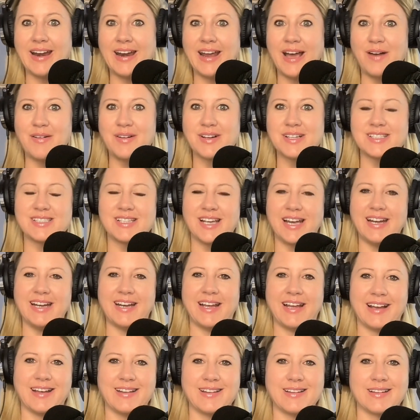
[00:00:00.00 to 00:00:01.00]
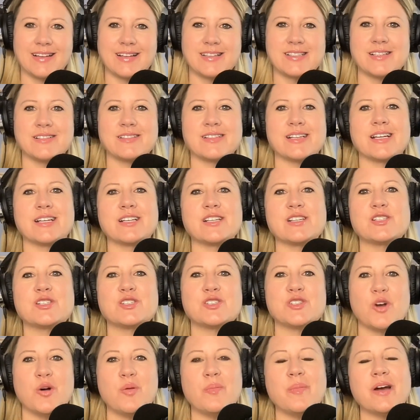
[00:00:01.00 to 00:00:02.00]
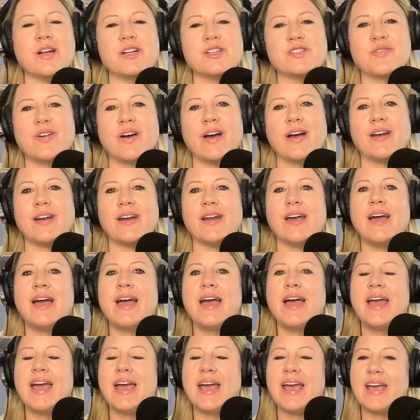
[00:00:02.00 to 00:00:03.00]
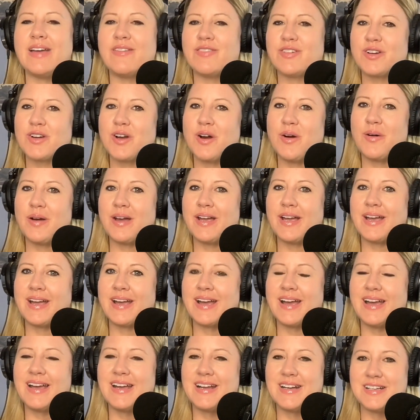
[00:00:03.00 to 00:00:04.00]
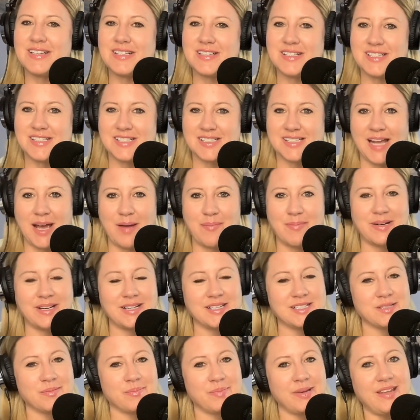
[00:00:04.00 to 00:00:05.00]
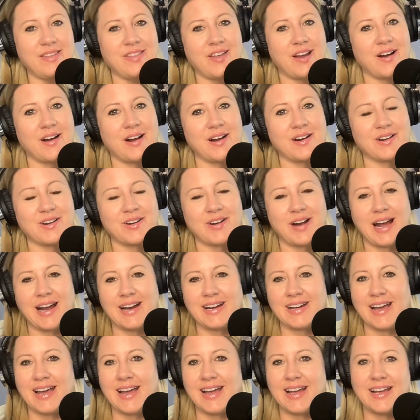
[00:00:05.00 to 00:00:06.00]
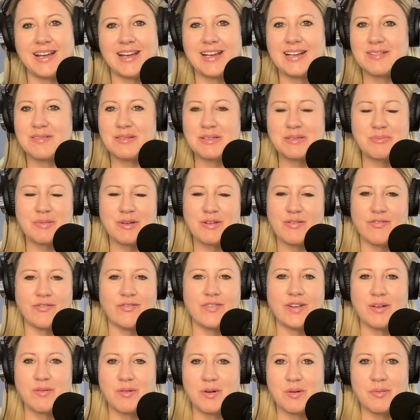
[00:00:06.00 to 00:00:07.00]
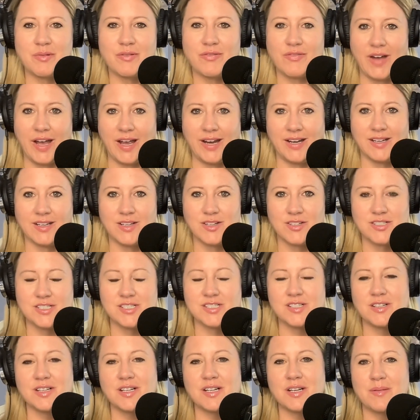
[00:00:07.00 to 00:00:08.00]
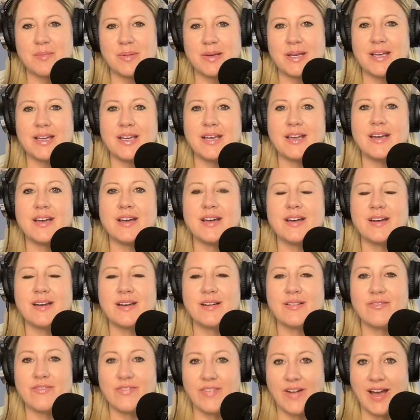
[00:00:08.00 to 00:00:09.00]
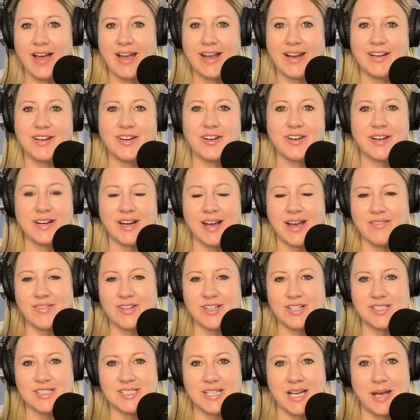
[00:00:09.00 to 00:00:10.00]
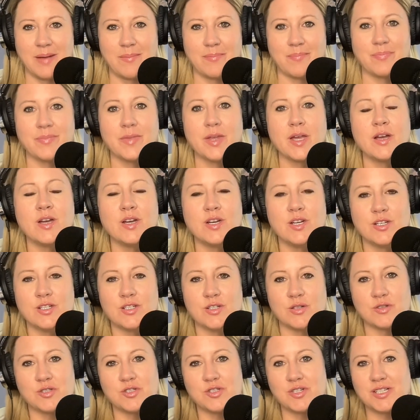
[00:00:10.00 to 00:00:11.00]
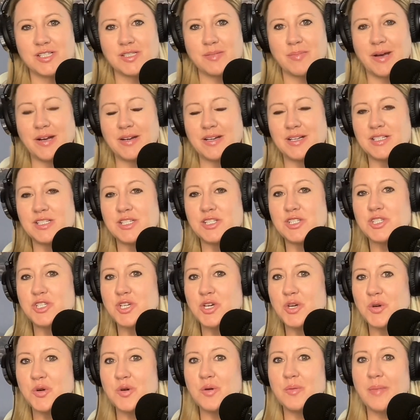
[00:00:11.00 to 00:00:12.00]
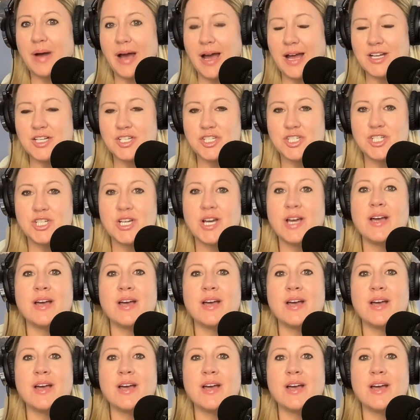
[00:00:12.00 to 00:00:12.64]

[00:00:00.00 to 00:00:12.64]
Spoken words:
how exciting. I think that sounds like so much fun. If you're going, just happening to be there on a Grad Night, it will be fine. You're still going to be fine. You're going to have a good time. Don't stress about it too much.